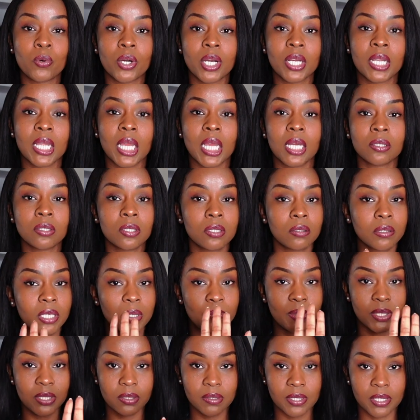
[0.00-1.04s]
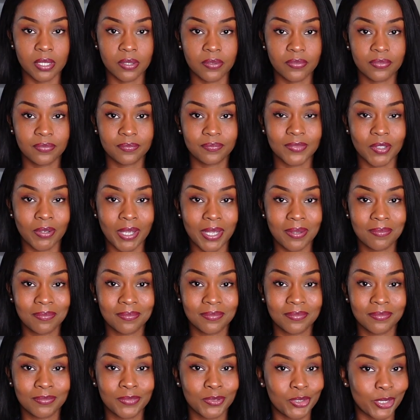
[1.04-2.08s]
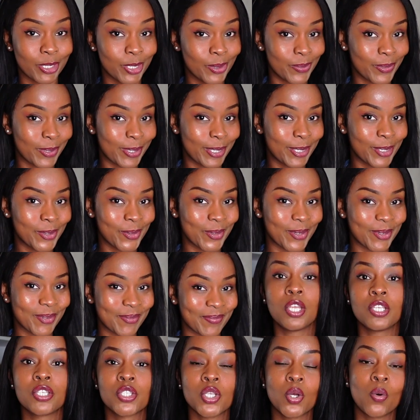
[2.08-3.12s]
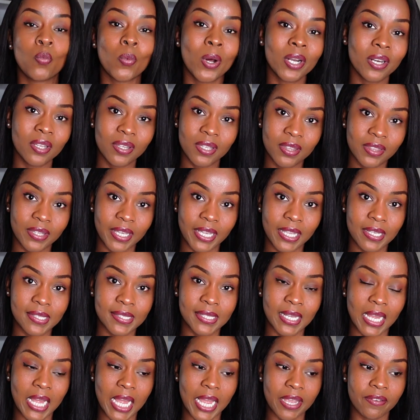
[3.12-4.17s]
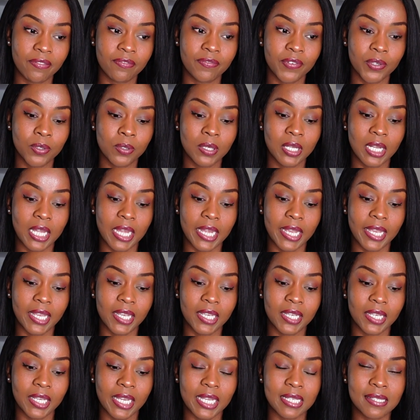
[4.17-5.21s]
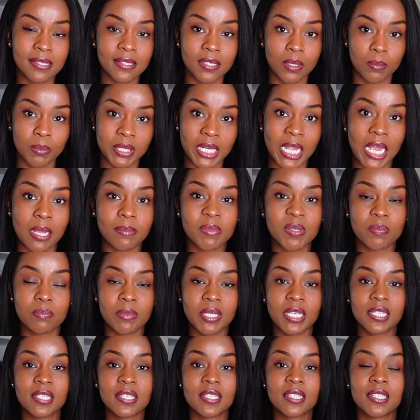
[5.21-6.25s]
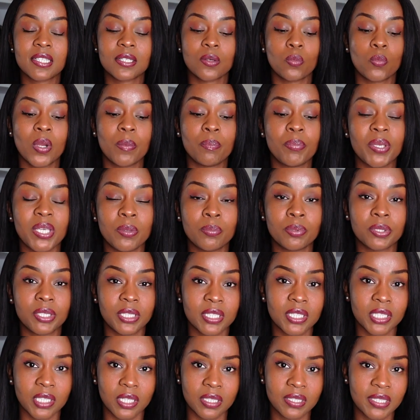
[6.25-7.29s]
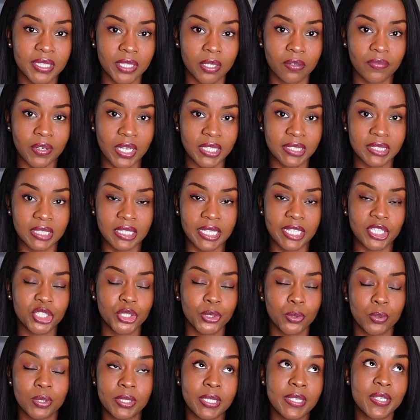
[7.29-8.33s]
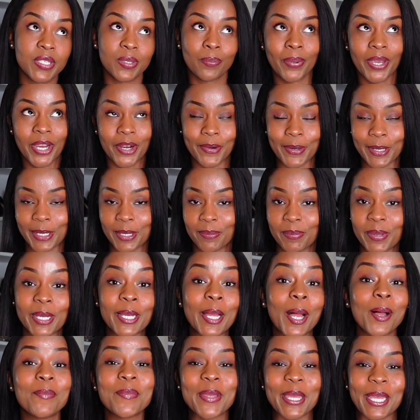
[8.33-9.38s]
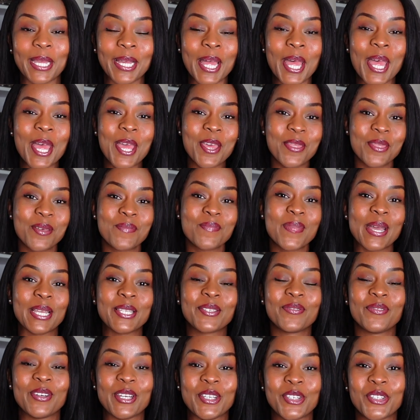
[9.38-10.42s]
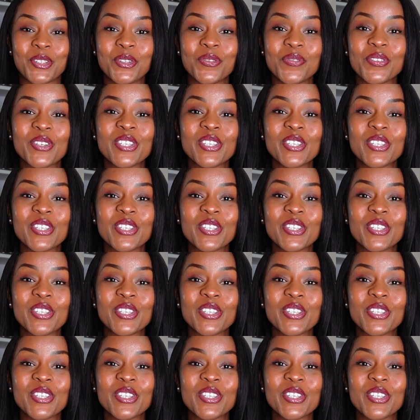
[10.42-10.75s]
work out. No, keep it to yourself, okay? Trust me on this one. So one of the things that I feel like is sometimes missed when people discuss self-isolation or disappearing and becoming the best version of